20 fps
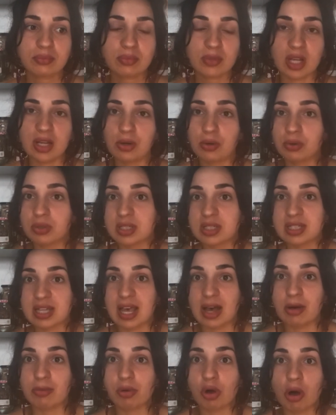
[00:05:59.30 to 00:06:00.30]
in order to
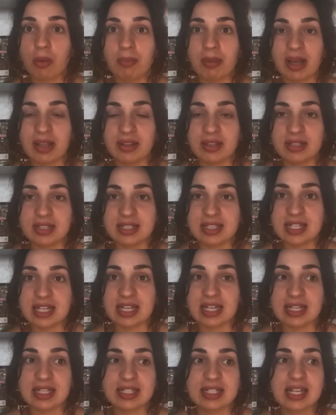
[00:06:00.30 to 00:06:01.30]
help combat the
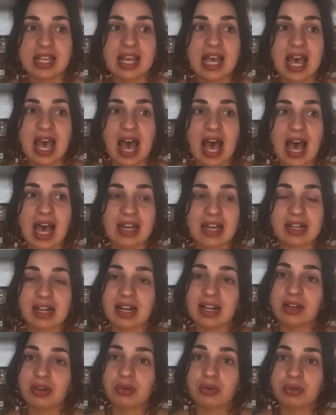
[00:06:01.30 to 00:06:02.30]
disease. And
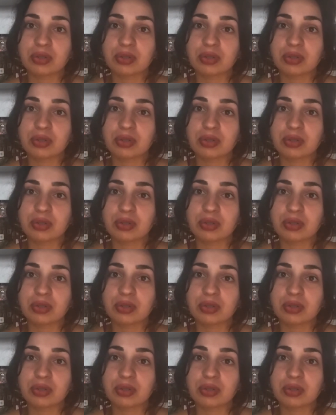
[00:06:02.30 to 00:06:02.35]
clinical